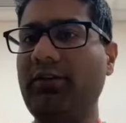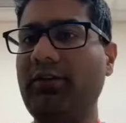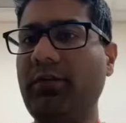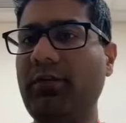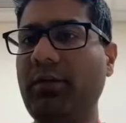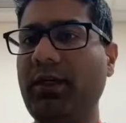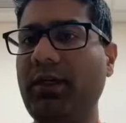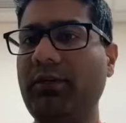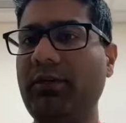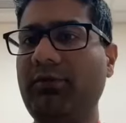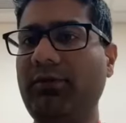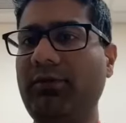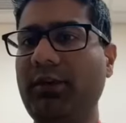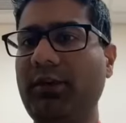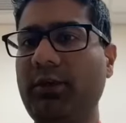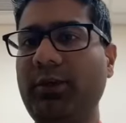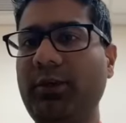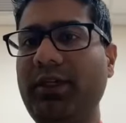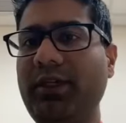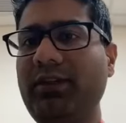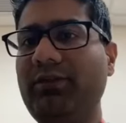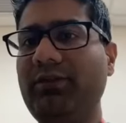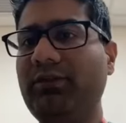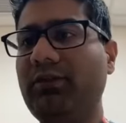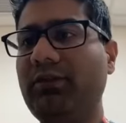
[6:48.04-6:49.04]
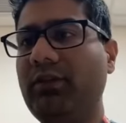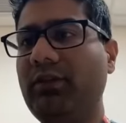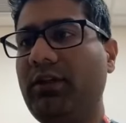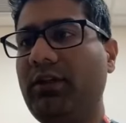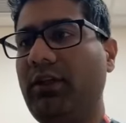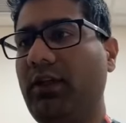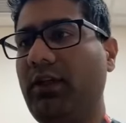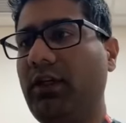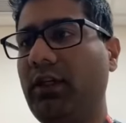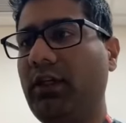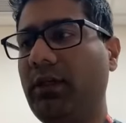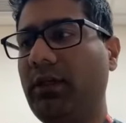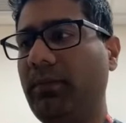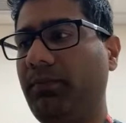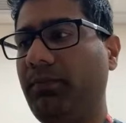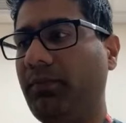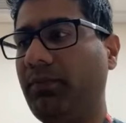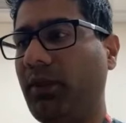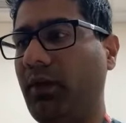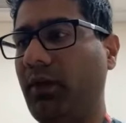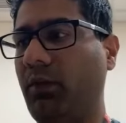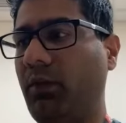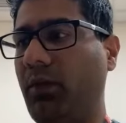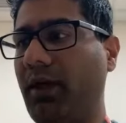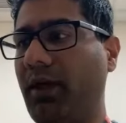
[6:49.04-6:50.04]
about fluids.
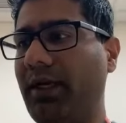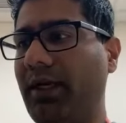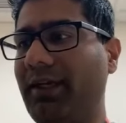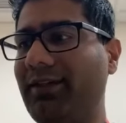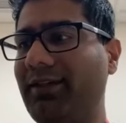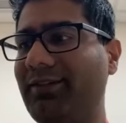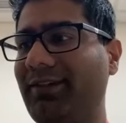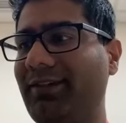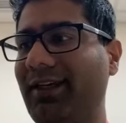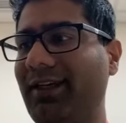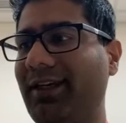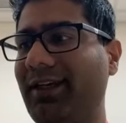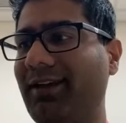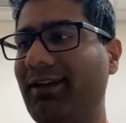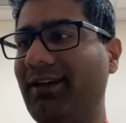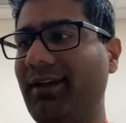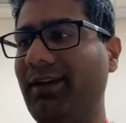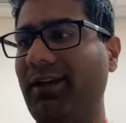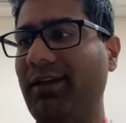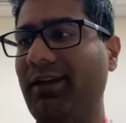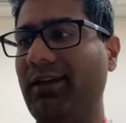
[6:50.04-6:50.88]
One is that